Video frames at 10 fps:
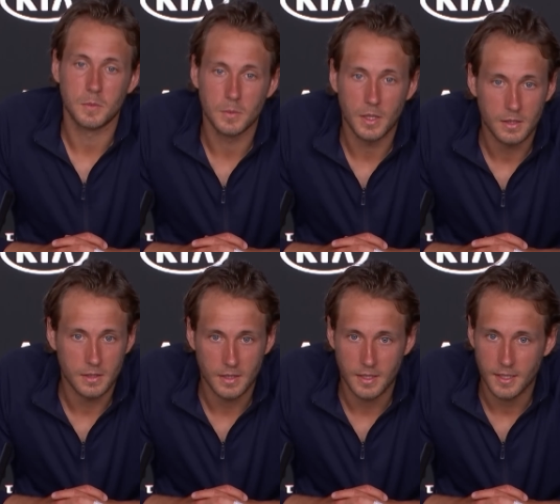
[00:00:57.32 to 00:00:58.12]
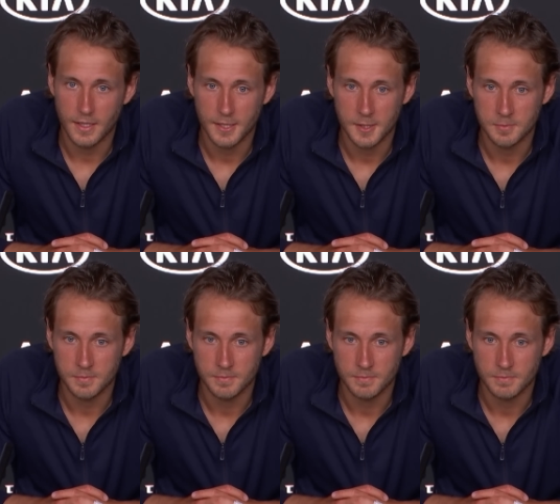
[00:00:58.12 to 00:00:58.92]
Well,
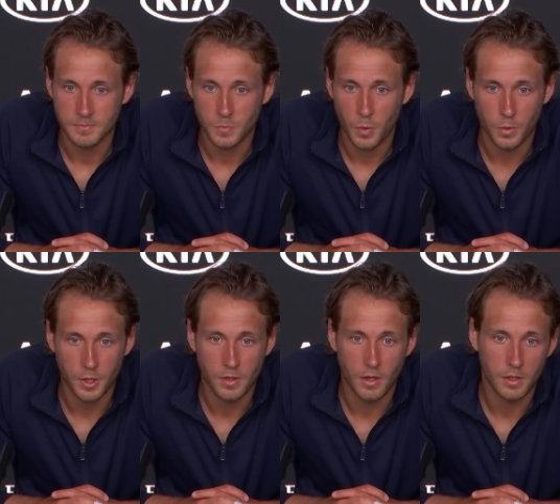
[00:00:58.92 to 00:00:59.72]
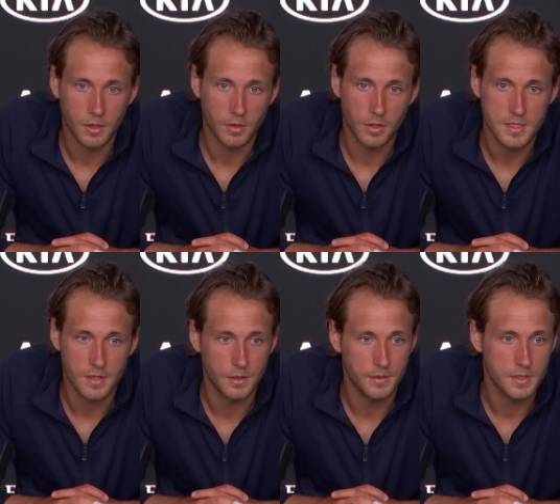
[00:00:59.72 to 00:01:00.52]
um, we worked a lot on the
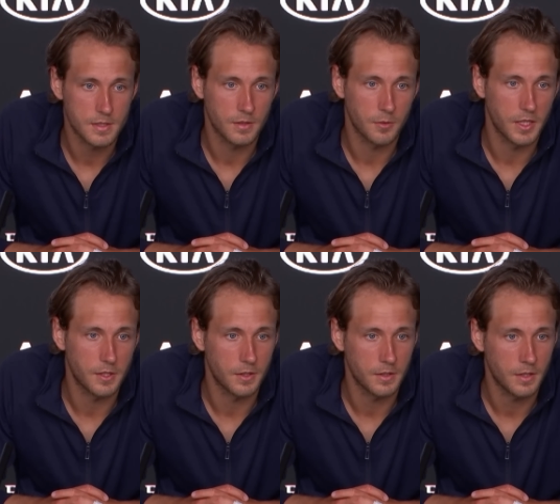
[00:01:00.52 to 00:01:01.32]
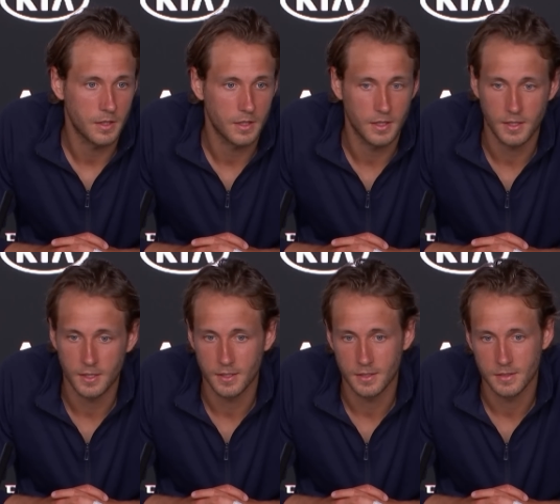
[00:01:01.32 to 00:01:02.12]
service and the return,
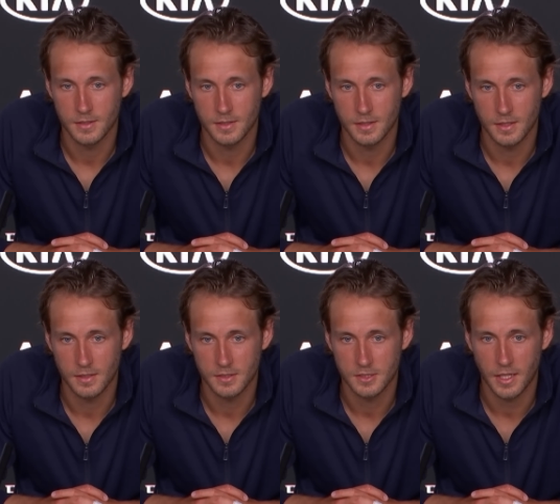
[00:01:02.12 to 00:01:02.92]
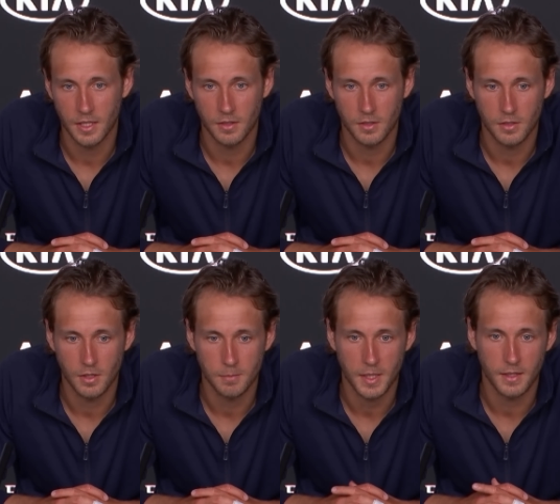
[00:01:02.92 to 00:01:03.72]
uh, trying on,
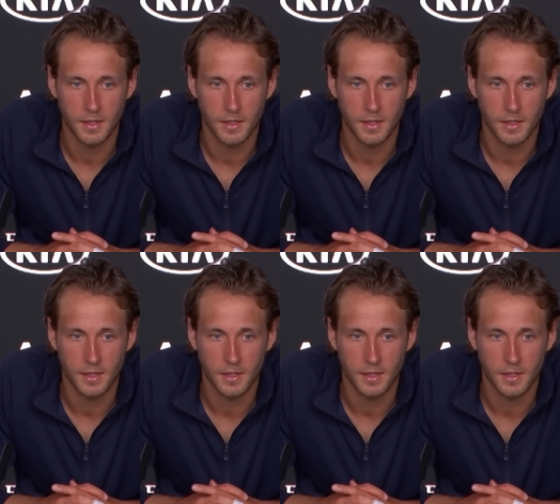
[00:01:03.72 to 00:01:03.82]
on, my